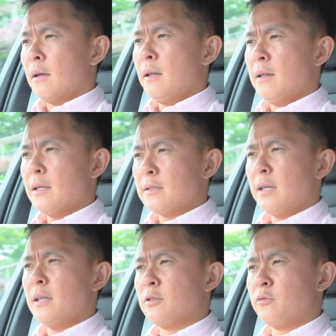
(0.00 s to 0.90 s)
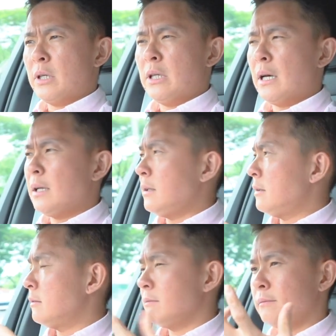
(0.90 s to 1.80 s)
In that sense, really, I
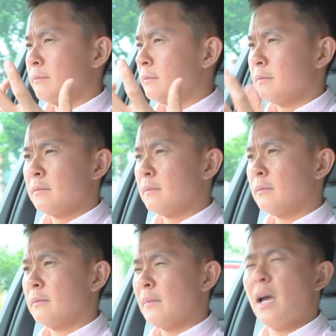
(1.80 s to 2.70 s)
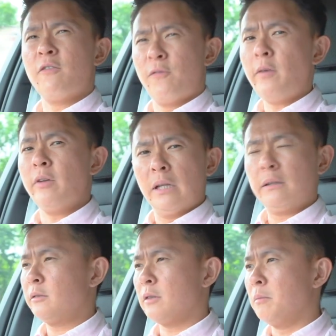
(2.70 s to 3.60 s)
have very
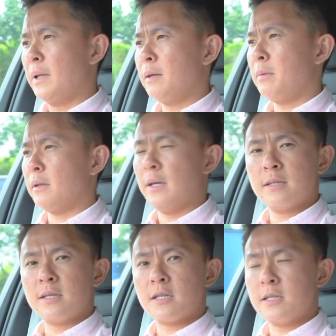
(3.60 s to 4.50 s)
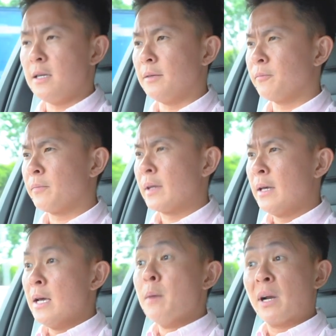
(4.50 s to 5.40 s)
little to complain about the S60.
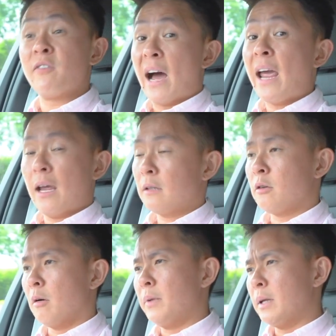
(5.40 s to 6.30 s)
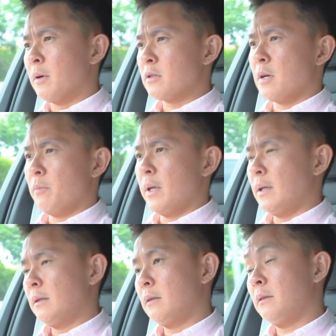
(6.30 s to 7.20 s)
But if I had to complain about
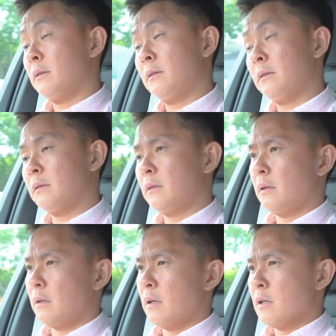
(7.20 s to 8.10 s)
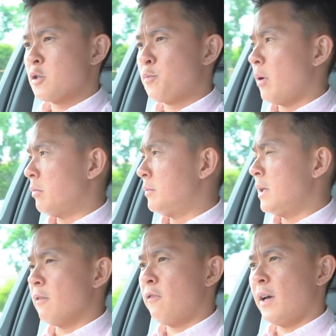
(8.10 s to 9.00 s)
something, it's probably
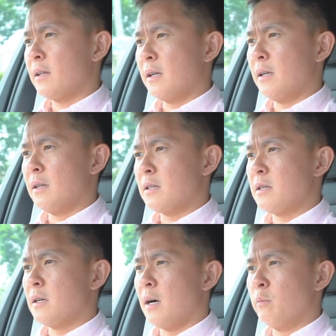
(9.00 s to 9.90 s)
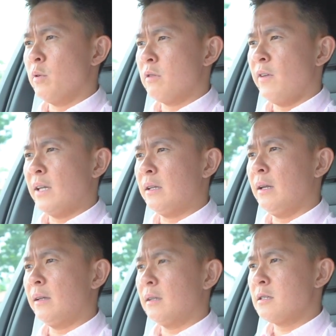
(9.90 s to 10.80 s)
the fact that it doesn't come with
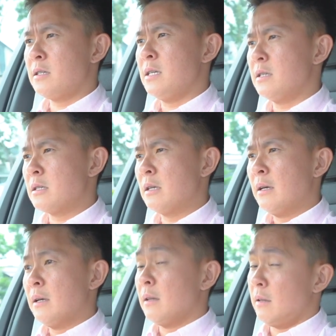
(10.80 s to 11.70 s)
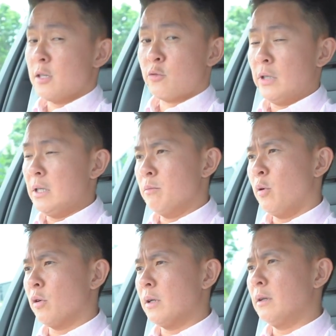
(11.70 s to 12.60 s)
ventilated seats. And that's really
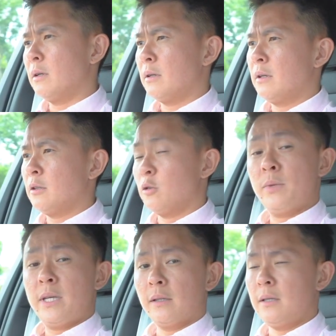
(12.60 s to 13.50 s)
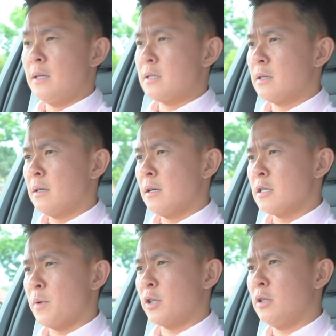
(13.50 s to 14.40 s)
important, to me at least,
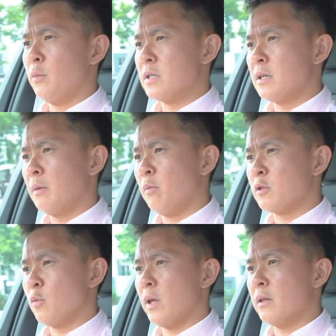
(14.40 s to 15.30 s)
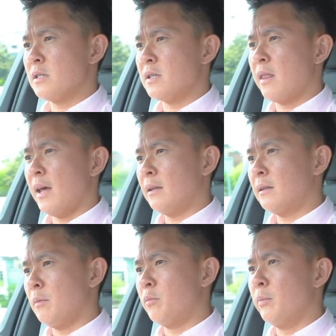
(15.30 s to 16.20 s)
especially when Singapore's weather is that
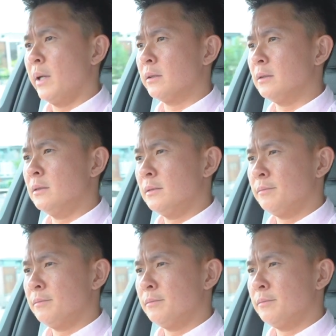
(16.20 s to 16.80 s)
temperamental.